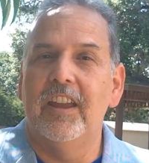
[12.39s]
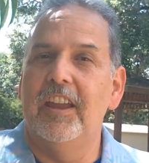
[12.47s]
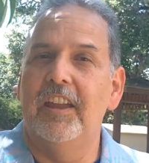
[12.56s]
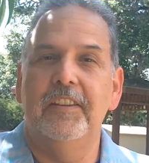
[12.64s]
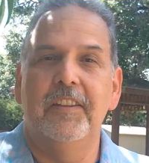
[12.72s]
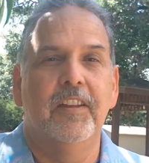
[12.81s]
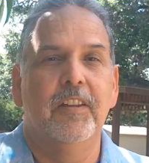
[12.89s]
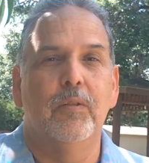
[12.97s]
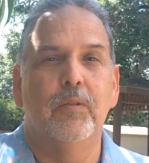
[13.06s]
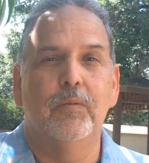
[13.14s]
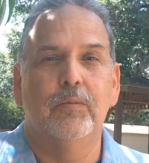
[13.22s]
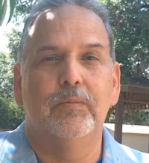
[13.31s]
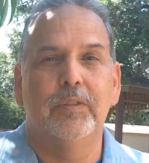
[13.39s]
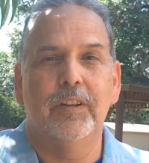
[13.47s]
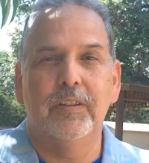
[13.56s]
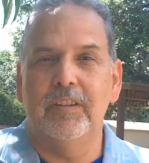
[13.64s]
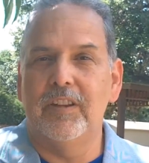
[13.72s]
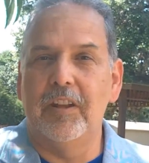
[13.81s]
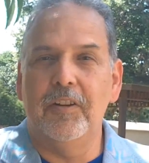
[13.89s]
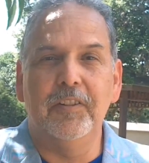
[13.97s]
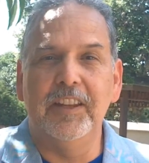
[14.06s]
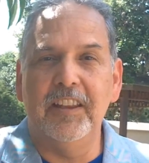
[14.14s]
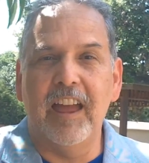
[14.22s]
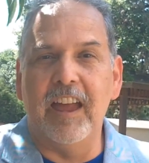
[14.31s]
And not
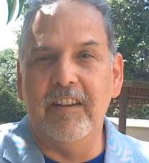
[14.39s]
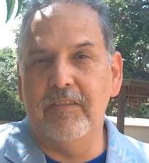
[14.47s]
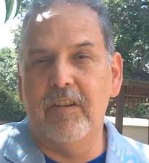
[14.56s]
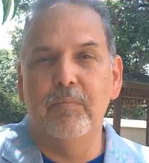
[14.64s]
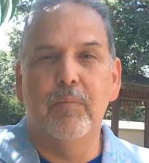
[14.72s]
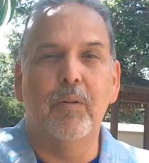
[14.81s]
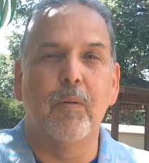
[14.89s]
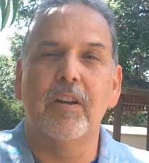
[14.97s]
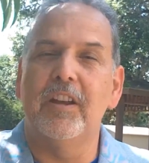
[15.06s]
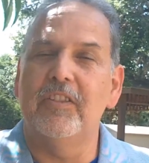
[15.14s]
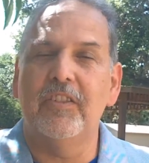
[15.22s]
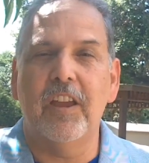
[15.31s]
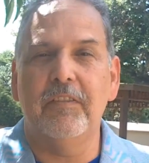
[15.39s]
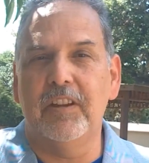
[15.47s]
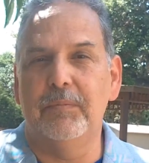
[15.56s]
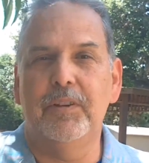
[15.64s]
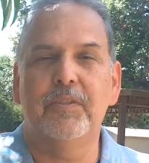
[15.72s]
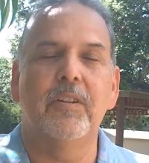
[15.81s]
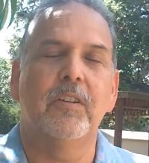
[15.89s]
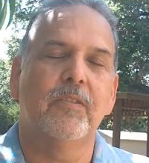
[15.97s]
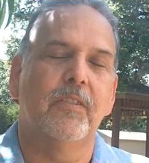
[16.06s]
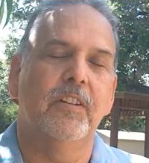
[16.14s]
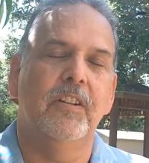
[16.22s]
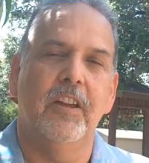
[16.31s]
only life, but work itself can be
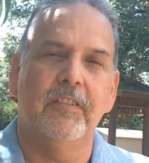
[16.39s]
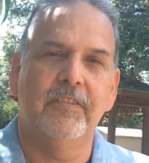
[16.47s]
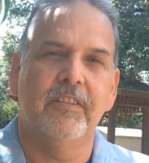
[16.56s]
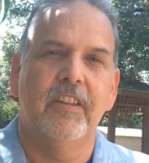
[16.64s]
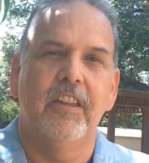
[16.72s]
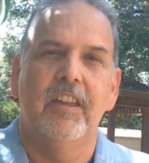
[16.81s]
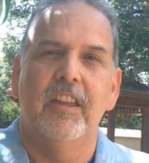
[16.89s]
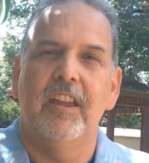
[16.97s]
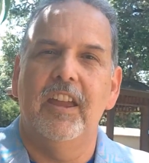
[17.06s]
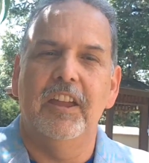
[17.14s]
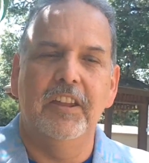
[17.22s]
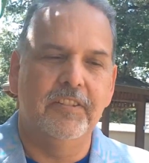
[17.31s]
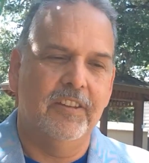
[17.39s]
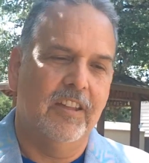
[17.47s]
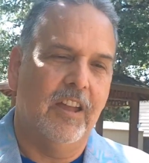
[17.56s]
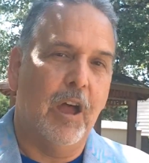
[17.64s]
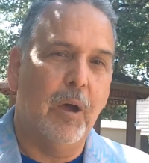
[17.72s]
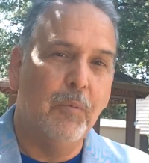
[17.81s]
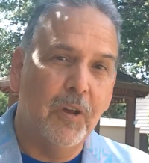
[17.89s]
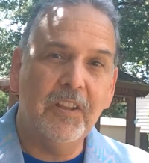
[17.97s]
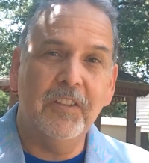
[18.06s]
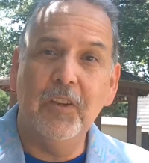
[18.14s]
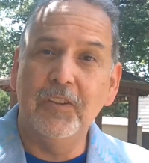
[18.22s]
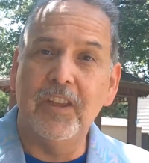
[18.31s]
stressful enough. And I'm one
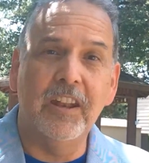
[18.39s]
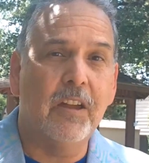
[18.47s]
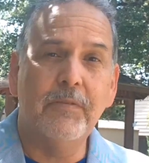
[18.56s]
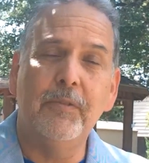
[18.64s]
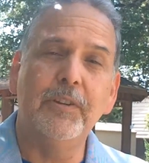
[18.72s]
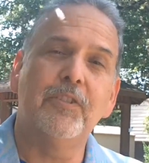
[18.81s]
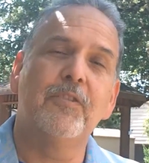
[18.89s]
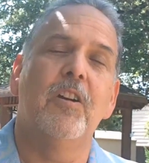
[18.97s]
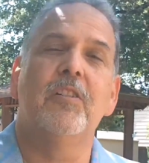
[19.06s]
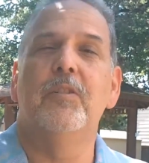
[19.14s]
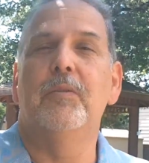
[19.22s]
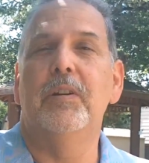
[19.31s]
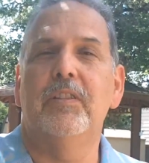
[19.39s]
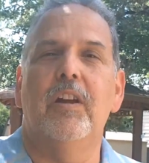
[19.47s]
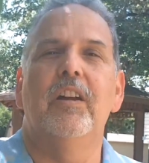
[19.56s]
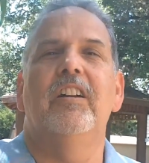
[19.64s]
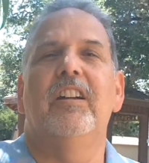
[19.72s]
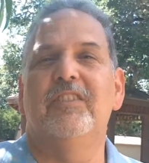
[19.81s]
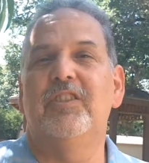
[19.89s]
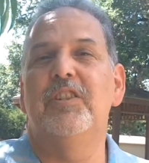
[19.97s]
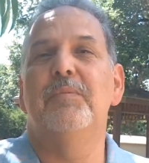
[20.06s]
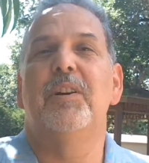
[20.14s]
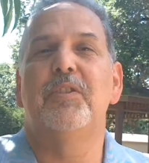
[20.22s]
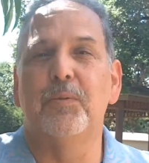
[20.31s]
of those that I've always struggled with
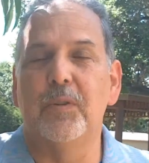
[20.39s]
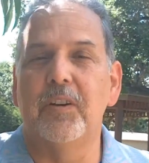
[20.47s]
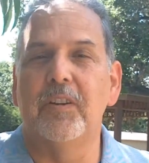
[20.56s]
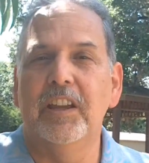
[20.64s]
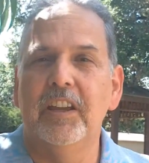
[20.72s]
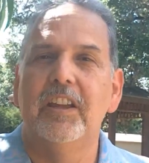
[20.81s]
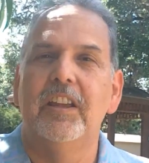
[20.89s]
too much worry.